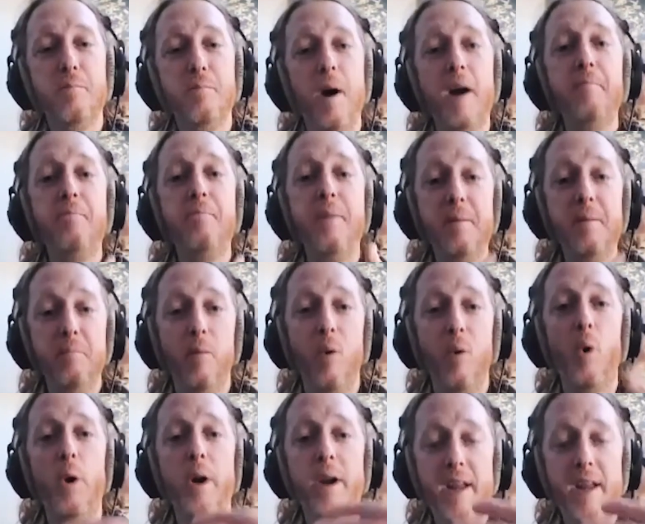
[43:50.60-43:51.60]
this might be
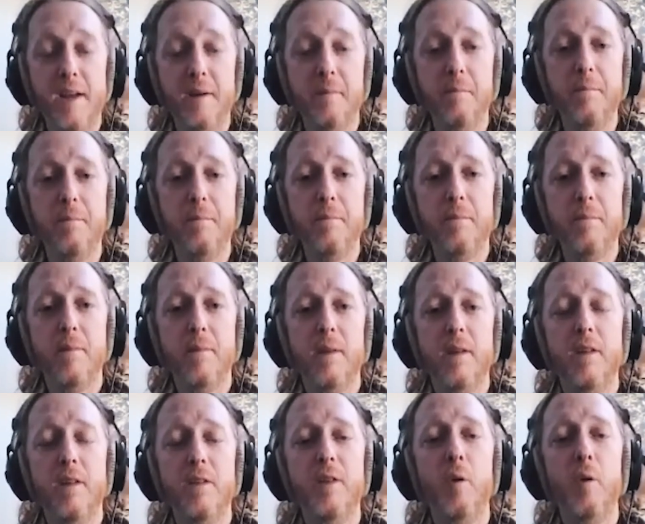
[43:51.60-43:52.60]
more him
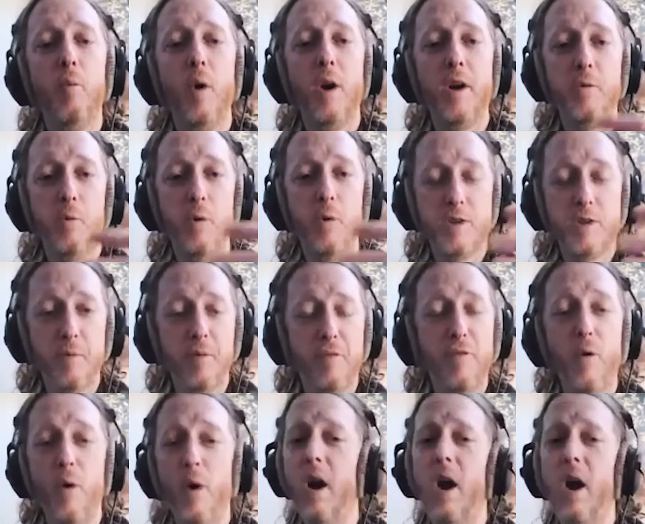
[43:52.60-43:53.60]
than what it was
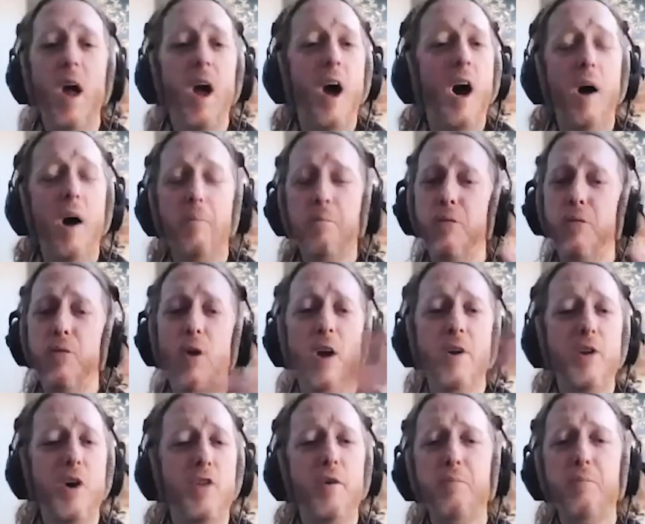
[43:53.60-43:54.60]
before. Mm.
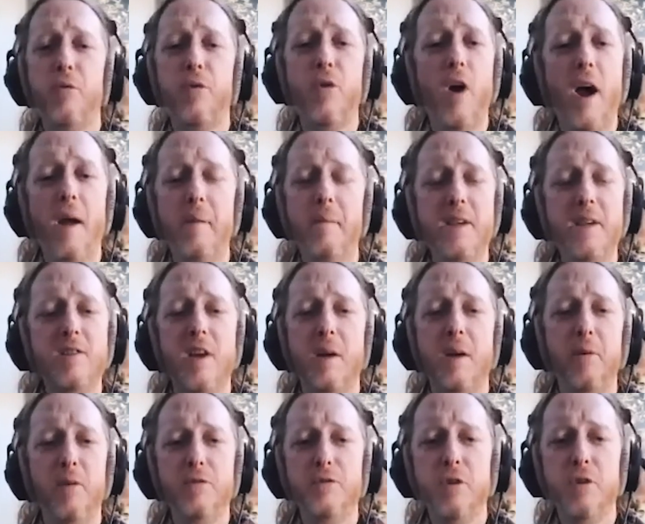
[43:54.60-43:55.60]
Pr another prime
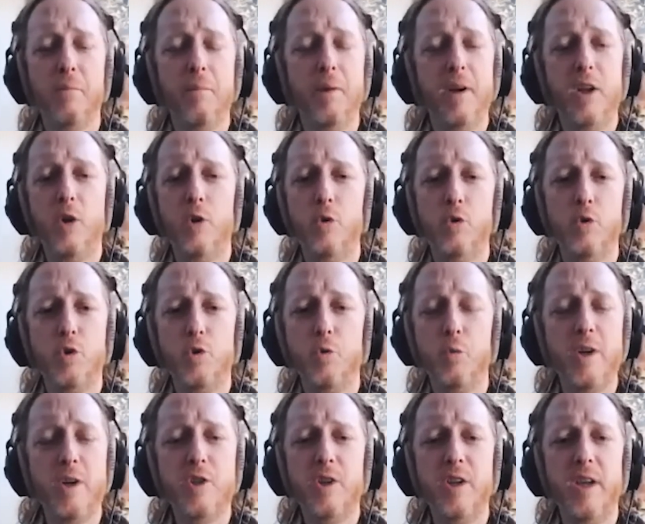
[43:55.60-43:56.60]
example of somebody who
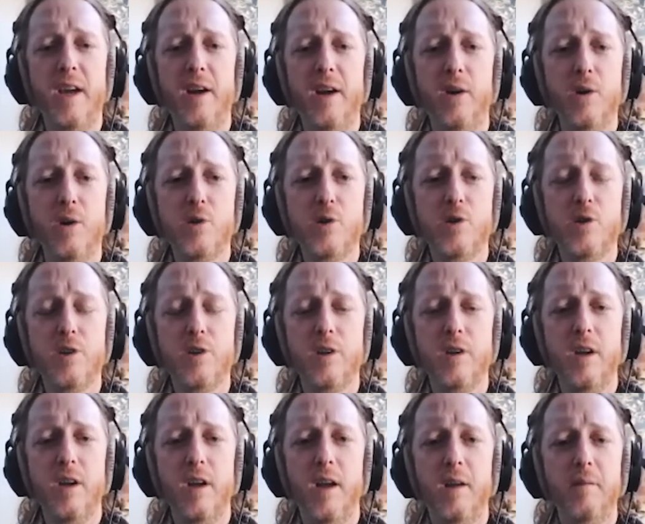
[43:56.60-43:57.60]
switched
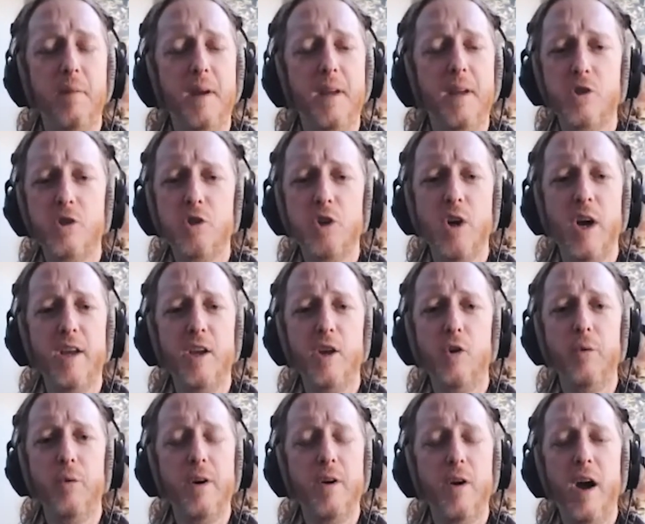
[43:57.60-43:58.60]
gears and made a
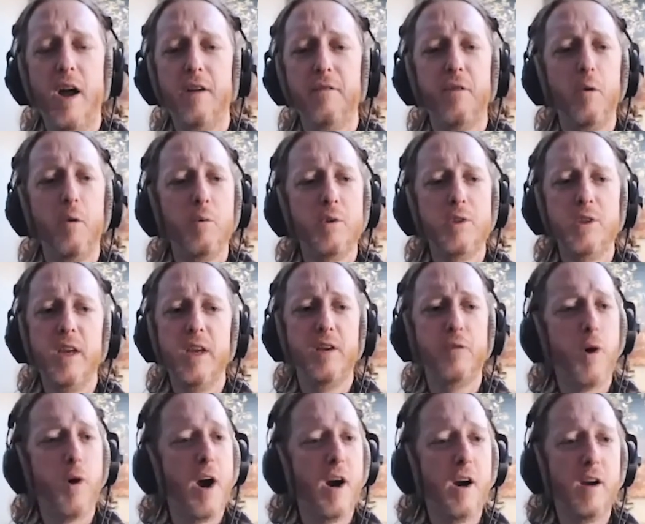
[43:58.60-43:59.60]
giant career out of it was
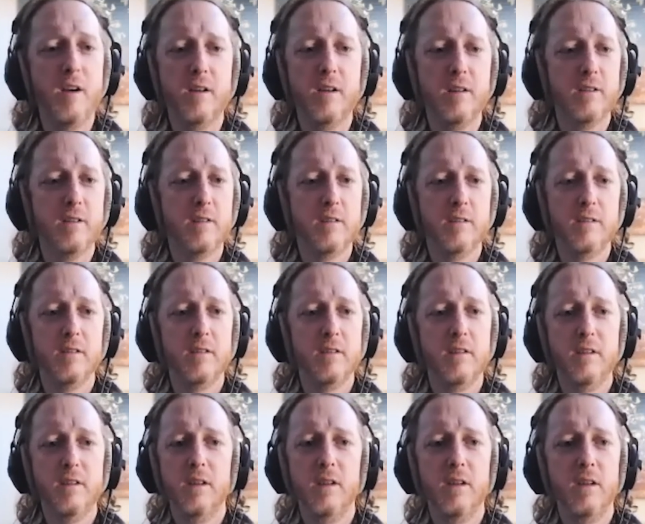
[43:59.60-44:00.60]
Kid Rock. Oh,
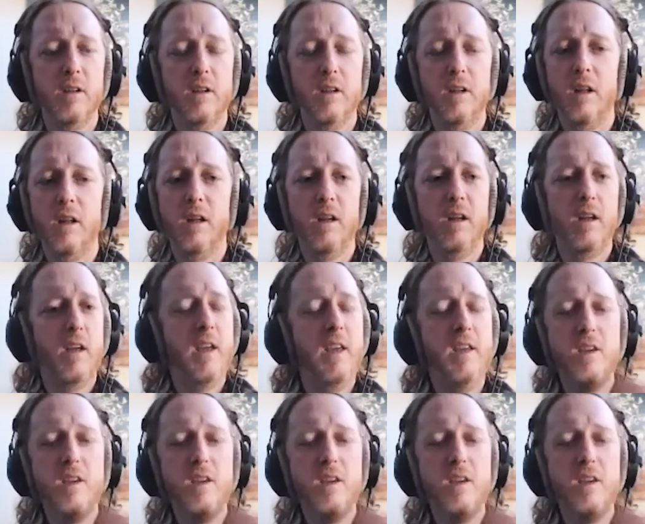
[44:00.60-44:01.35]
absolutely.